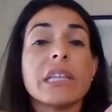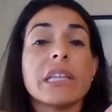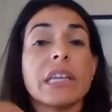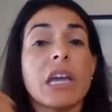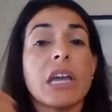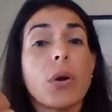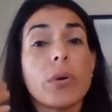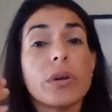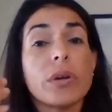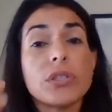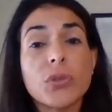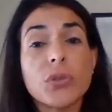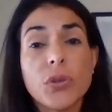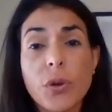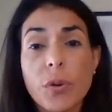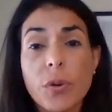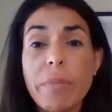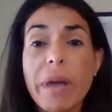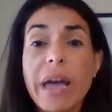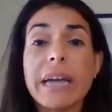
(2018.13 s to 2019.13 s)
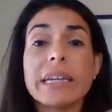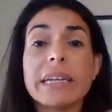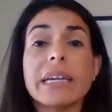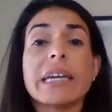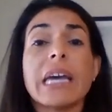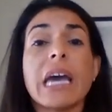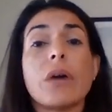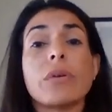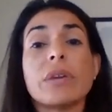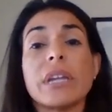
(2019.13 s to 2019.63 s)
They can go into your bank
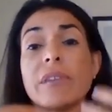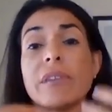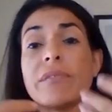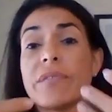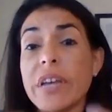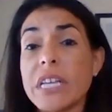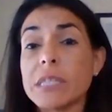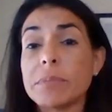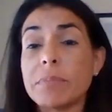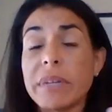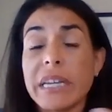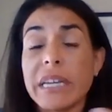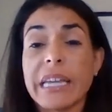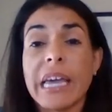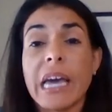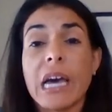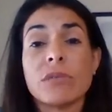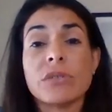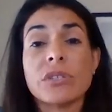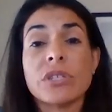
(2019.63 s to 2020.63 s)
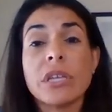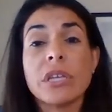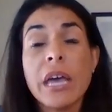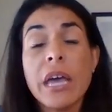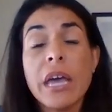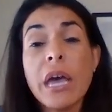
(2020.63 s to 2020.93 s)
account, investment accounts.